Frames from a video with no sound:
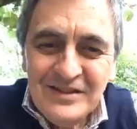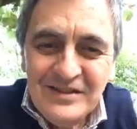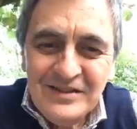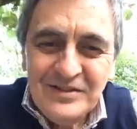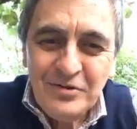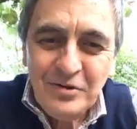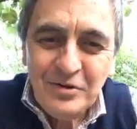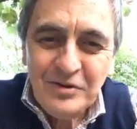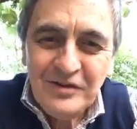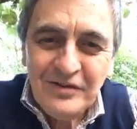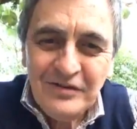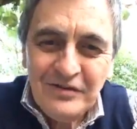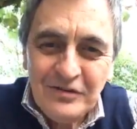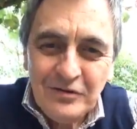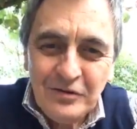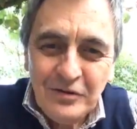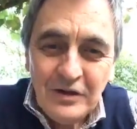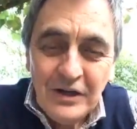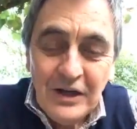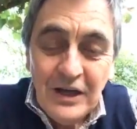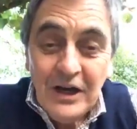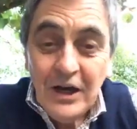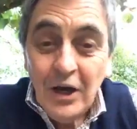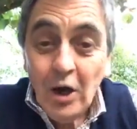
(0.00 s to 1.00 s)
Talk to you soon.
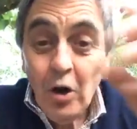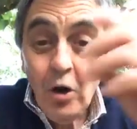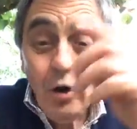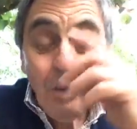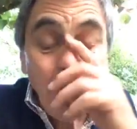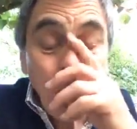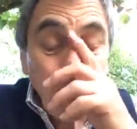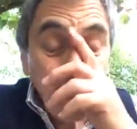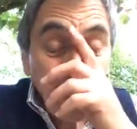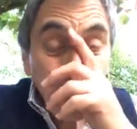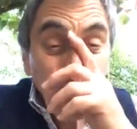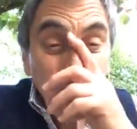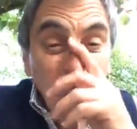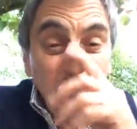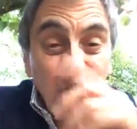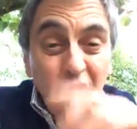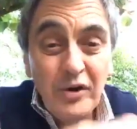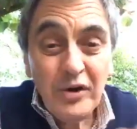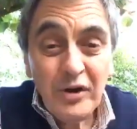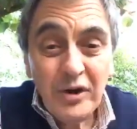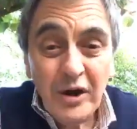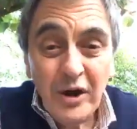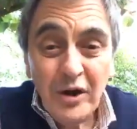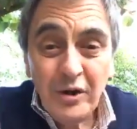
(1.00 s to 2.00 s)
Oh, before
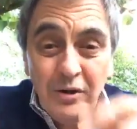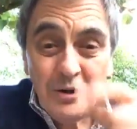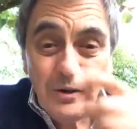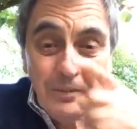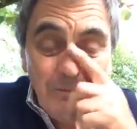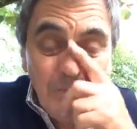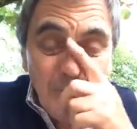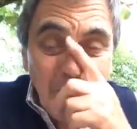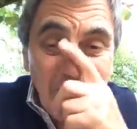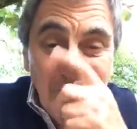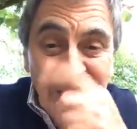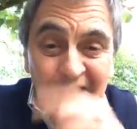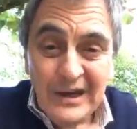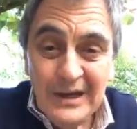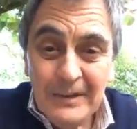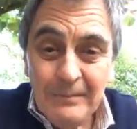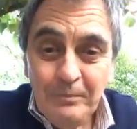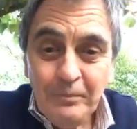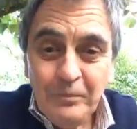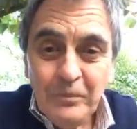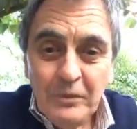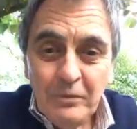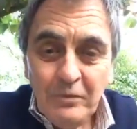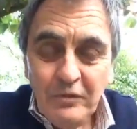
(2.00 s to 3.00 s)
I
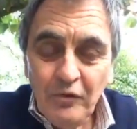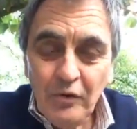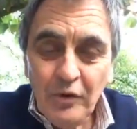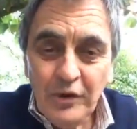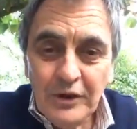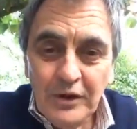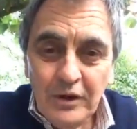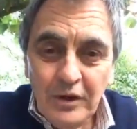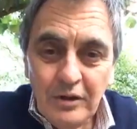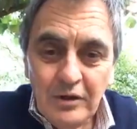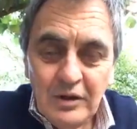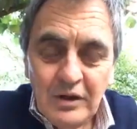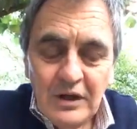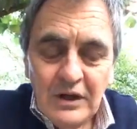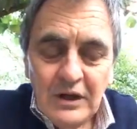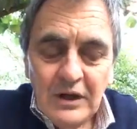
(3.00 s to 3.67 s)
go,